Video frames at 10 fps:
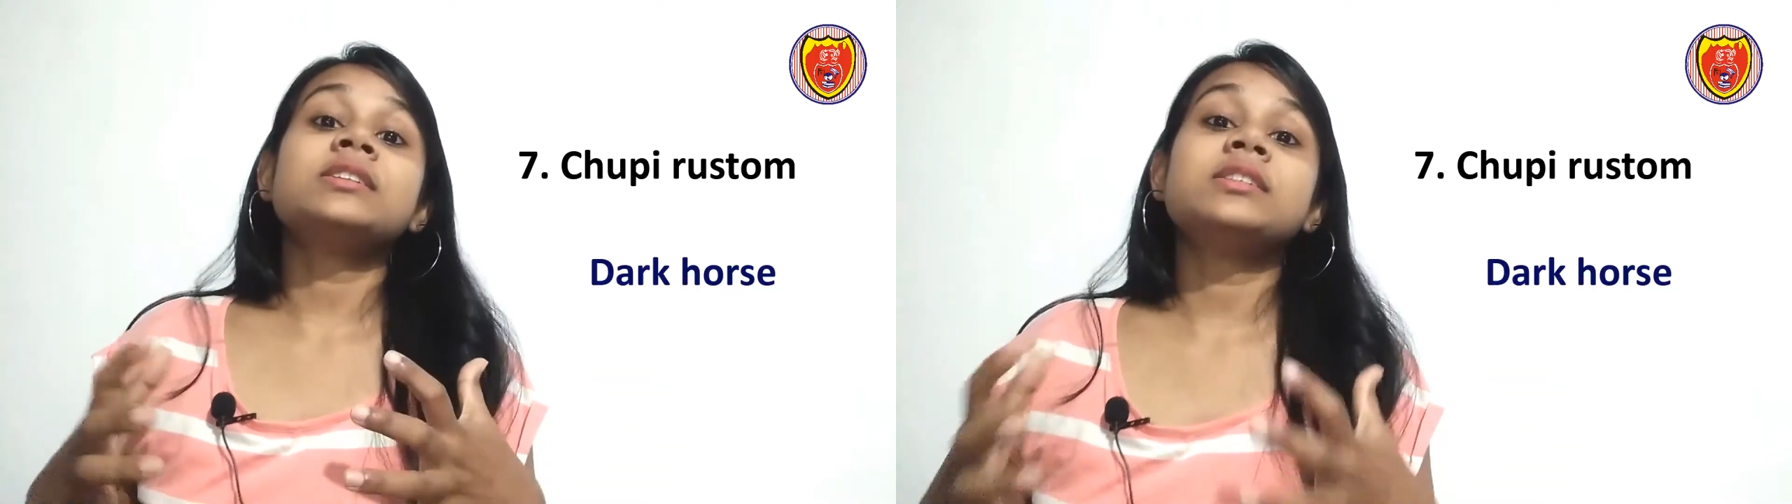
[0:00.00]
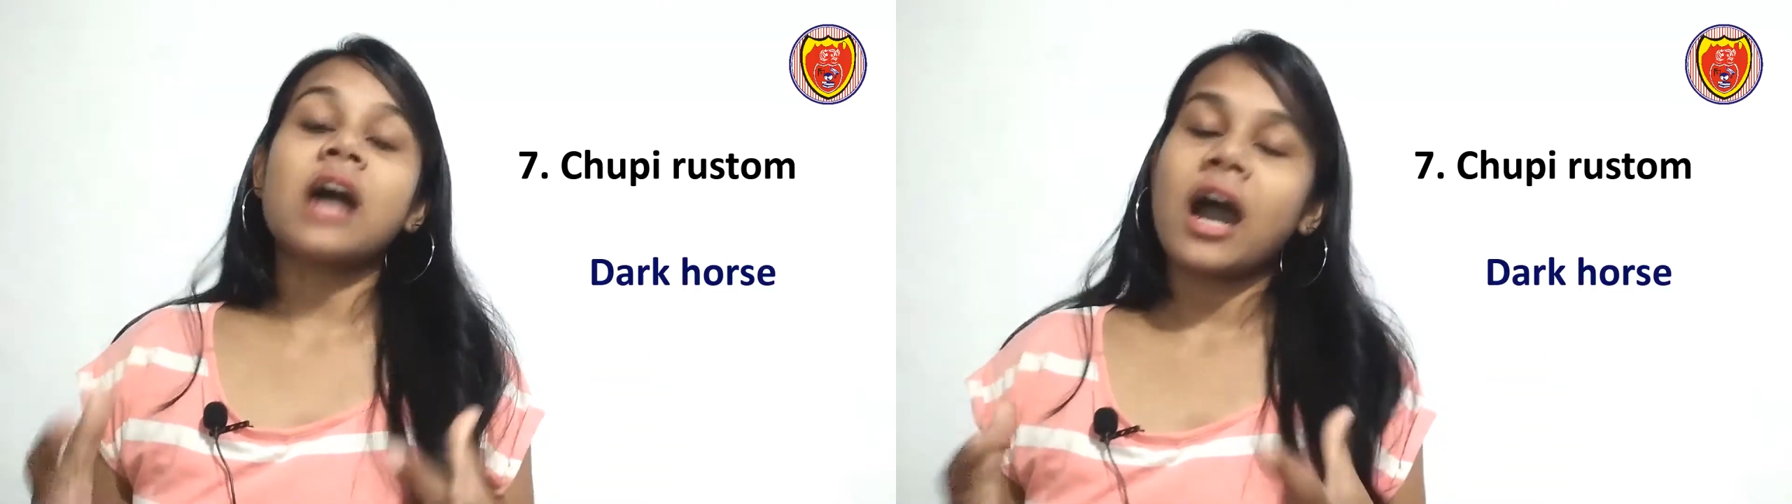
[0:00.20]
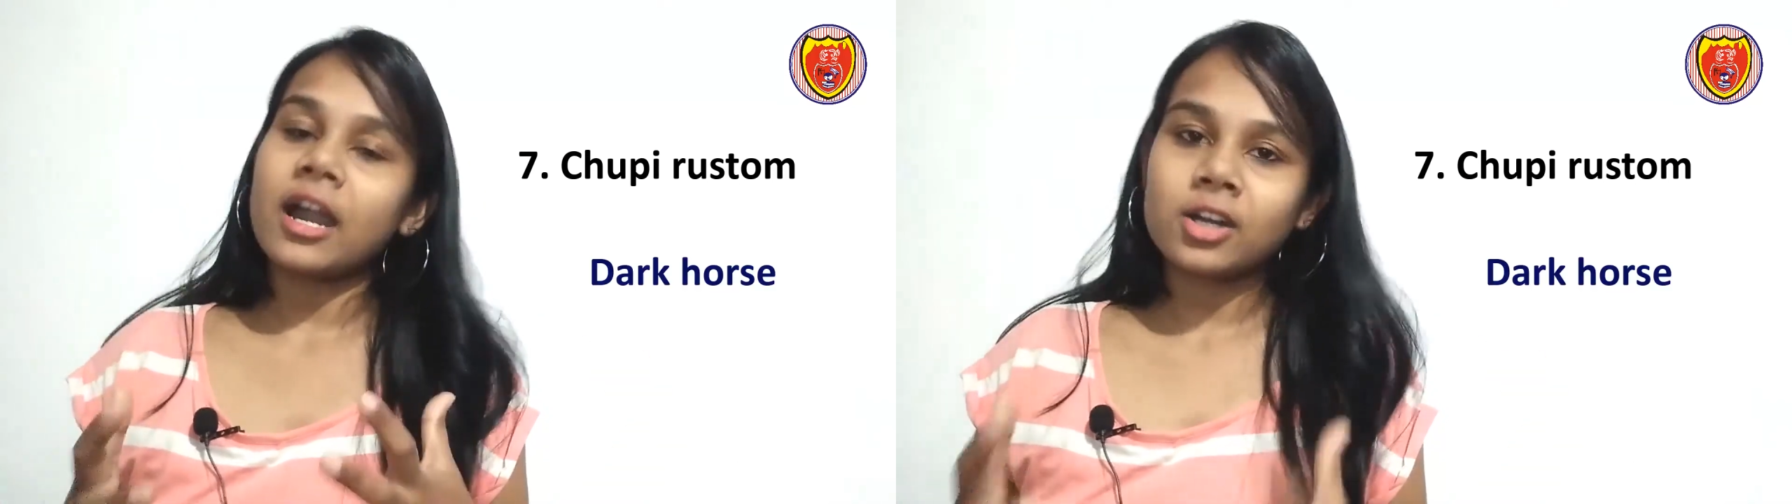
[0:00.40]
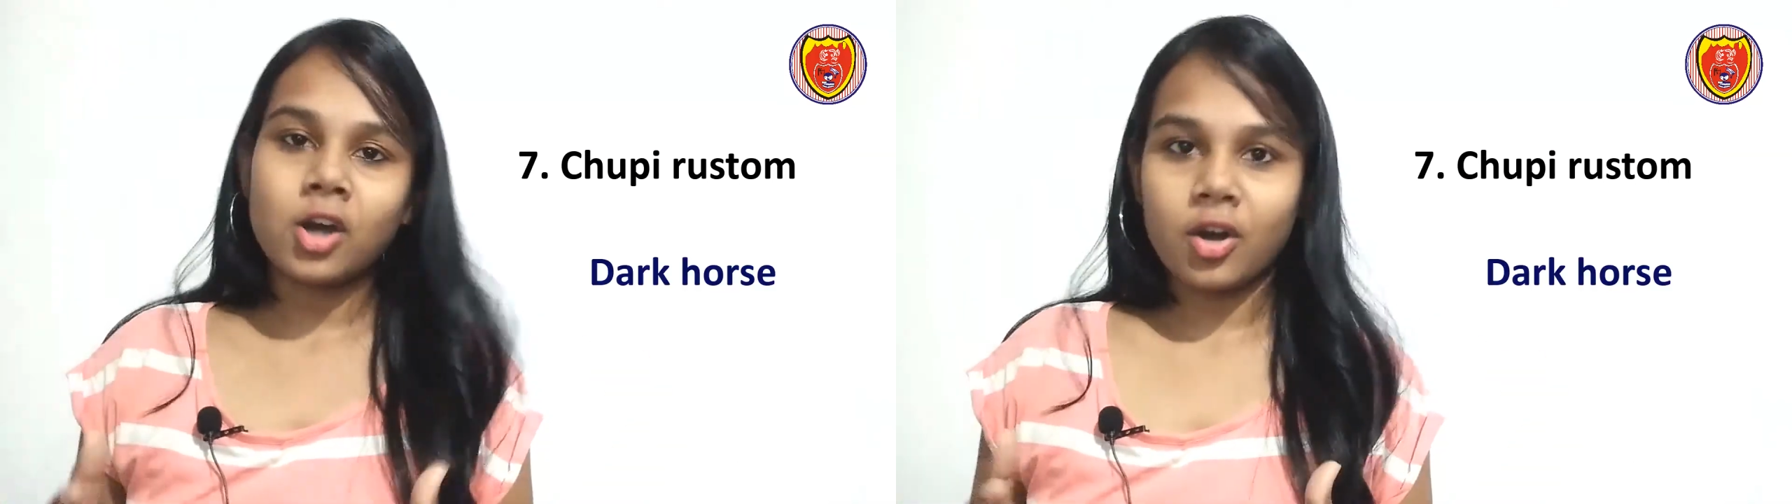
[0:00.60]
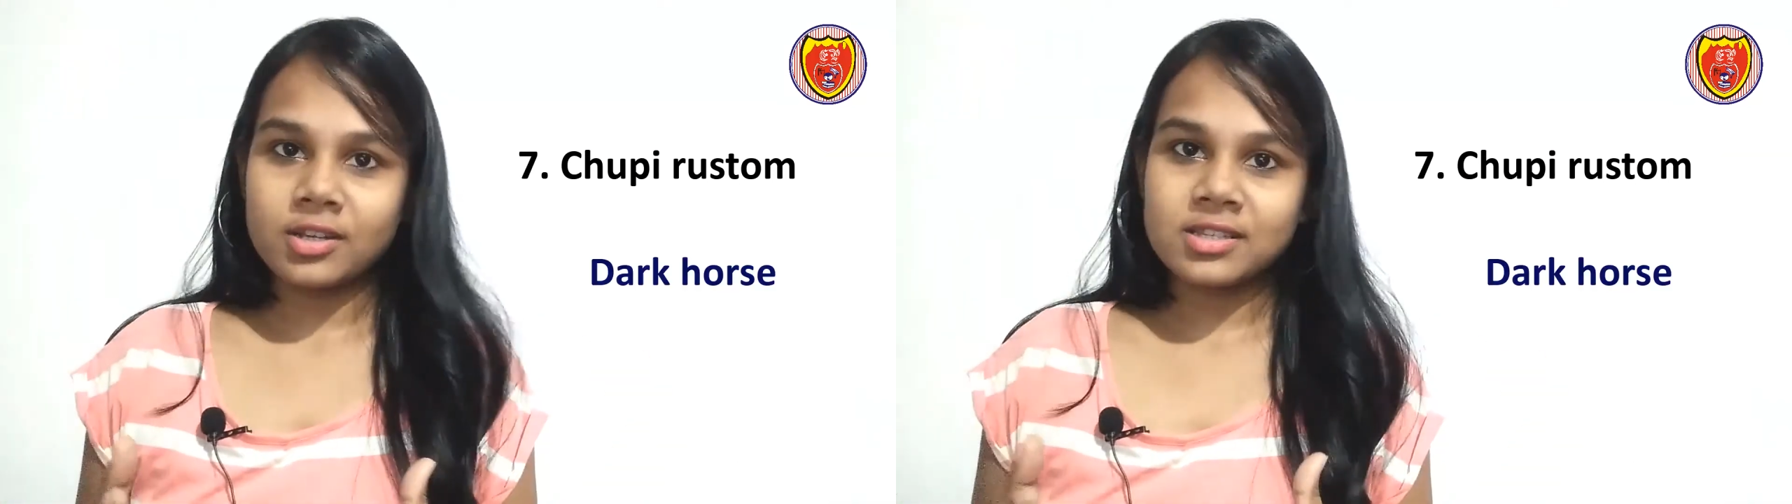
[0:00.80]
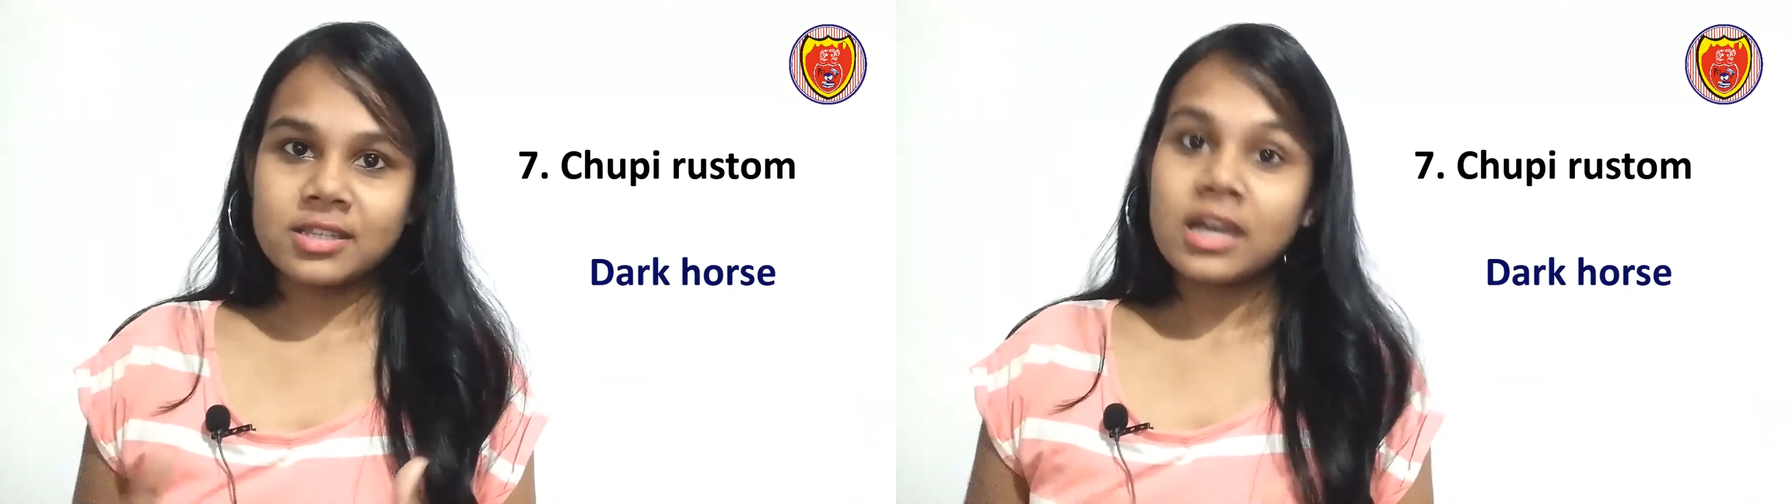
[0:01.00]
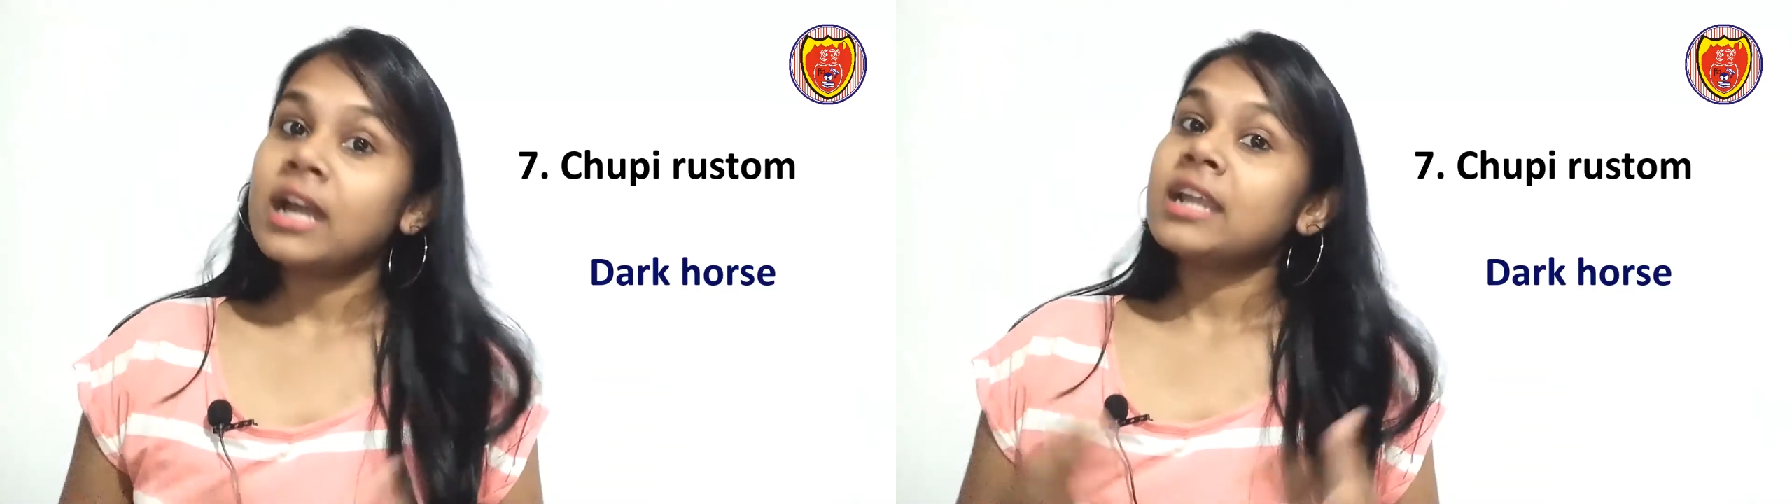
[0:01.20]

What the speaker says: dark horse.